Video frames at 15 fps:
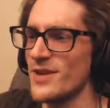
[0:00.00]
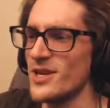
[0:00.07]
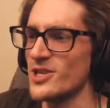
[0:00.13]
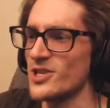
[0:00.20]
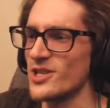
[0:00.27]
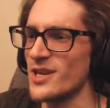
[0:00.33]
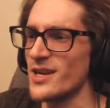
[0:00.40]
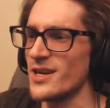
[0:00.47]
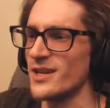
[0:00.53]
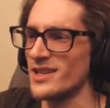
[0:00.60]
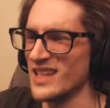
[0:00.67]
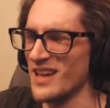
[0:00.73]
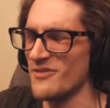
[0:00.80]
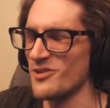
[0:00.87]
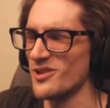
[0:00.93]
of each
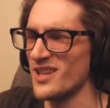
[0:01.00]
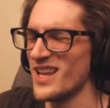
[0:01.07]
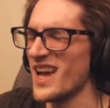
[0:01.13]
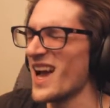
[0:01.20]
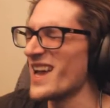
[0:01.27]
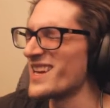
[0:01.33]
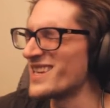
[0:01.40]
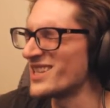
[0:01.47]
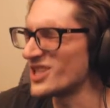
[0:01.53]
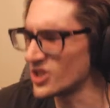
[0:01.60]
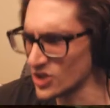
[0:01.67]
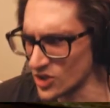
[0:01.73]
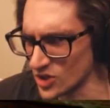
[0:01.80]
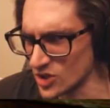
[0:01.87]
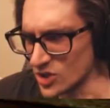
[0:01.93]
level. I
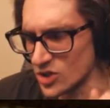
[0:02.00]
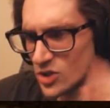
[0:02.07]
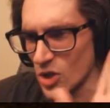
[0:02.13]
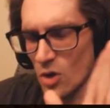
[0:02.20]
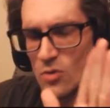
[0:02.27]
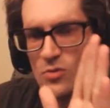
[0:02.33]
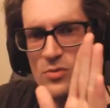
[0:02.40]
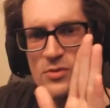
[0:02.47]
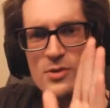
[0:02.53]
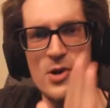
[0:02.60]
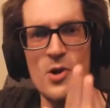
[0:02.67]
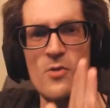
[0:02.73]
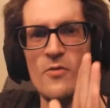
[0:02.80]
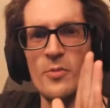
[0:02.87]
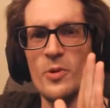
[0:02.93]
don't
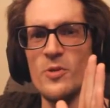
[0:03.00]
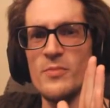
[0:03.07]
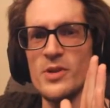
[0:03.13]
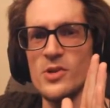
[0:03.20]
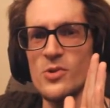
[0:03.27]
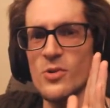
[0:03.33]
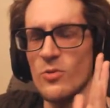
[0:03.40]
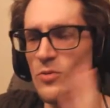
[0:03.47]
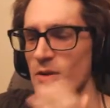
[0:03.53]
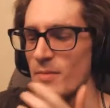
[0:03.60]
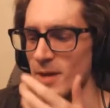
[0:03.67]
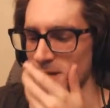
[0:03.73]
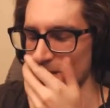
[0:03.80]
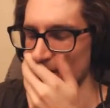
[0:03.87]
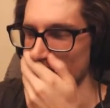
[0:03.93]
know if I'm gonna be doing
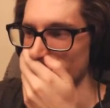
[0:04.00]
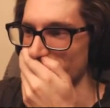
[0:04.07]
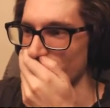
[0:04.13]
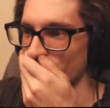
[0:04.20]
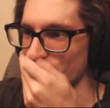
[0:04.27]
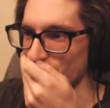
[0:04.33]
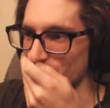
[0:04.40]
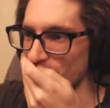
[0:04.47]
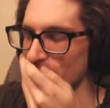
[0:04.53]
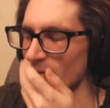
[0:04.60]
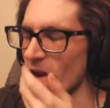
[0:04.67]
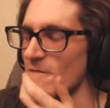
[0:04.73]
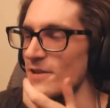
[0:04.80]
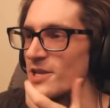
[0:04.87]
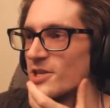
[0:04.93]
remixes
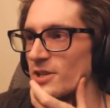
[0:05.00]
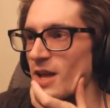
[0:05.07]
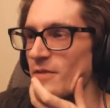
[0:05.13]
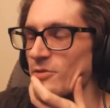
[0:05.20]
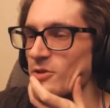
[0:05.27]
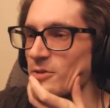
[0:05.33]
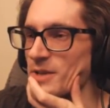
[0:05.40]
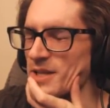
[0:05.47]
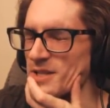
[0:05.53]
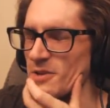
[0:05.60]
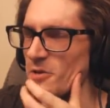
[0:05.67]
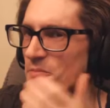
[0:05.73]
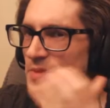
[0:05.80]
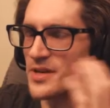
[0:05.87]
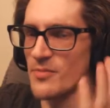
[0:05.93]
of each level, because
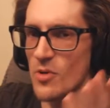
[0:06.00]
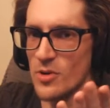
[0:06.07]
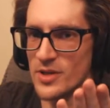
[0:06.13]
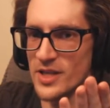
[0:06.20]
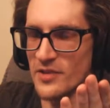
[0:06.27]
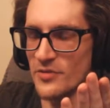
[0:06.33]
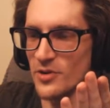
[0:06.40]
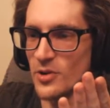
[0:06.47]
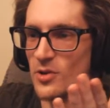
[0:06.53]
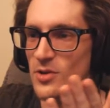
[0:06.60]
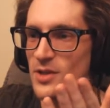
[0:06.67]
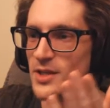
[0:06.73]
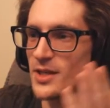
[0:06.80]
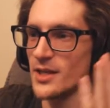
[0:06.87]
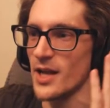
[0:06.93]
they're gonna be more
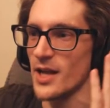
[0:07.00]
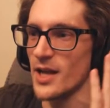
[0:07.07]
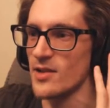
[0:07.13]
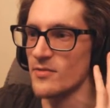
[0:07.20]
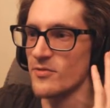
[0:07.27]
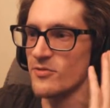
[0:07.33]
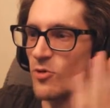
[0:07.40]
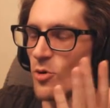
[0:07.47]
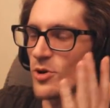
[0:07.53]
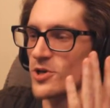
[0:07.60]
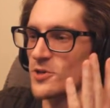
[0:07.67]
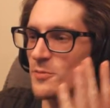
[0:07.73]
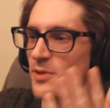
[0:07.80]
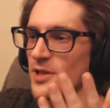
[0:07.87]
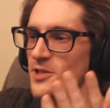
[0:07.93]
difficult. And
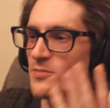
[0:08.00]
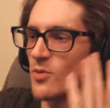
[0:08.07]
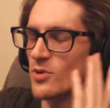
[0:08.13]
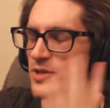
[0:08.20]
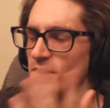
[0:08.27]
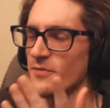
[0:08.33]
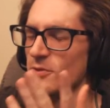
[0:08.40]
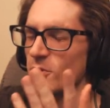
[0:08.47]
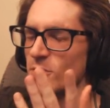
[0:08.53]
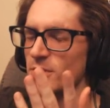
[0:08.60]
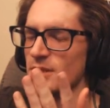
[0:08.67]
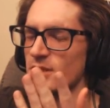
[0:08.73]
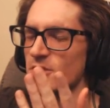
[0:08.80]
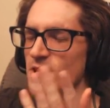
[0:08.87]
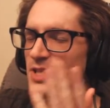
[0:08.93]
Forest plus more
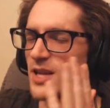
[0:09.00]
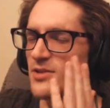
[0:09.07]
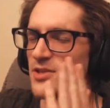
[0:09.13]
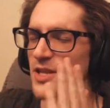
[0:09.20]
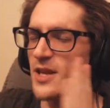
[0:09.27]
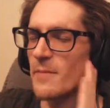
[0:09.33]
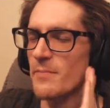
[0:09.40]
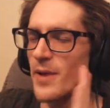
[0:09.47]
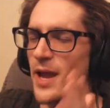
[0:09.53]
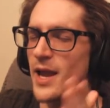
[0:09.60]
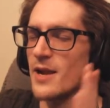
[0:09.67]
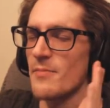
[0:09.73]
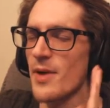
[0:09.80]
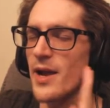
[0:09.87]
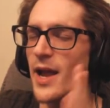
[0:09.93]
difficulty just sounds like a
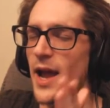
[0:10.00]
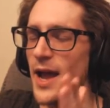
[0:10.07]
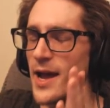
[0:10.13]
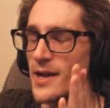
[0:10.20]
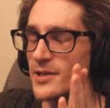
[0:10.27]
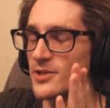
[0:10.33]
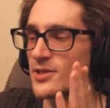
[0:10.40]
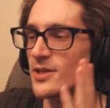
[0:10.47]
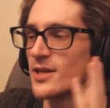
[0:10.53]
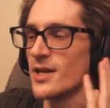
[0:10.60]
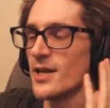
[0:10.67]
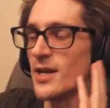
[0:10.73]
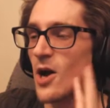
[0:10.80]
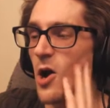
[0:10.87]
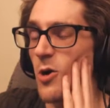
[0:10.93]
pain in my ass.
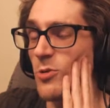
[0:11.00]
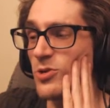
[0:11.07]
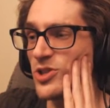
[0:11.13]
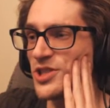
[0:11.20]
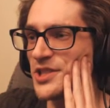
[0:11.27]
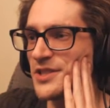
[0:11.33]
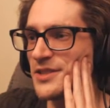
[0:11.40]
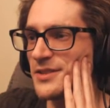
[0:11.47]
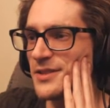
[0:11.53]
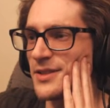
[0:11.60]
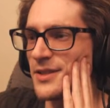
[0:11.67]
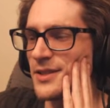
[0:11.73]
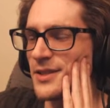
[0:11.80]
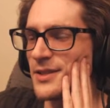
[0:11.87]
Ocean?